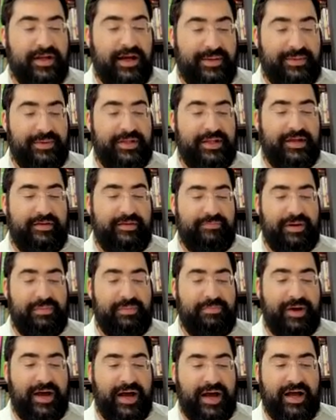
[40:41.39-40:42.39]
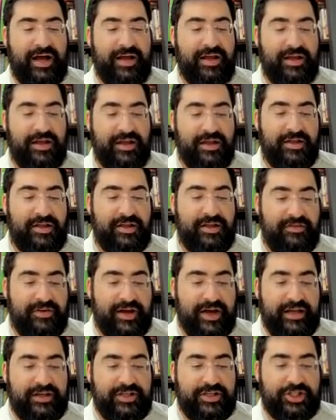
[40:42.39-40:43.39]
Amalera Papa, what
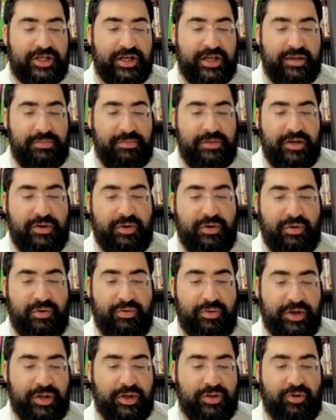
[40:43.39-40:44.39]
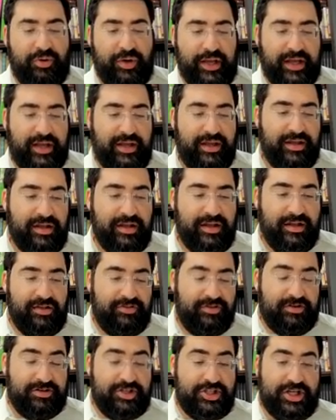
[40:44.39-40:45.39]
are you doing?
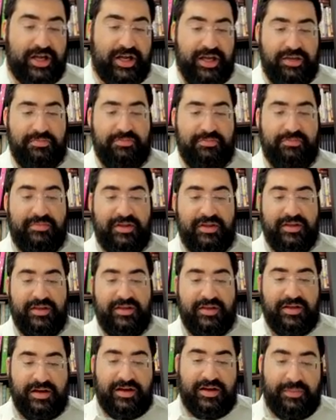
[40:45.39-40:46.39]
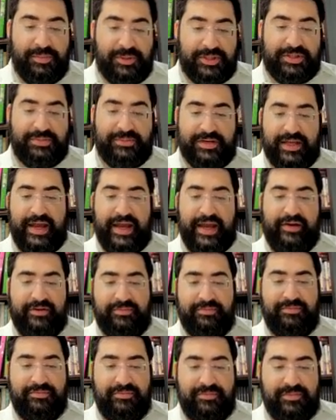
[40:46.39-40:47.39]
They're sha'im. I put them in cherem.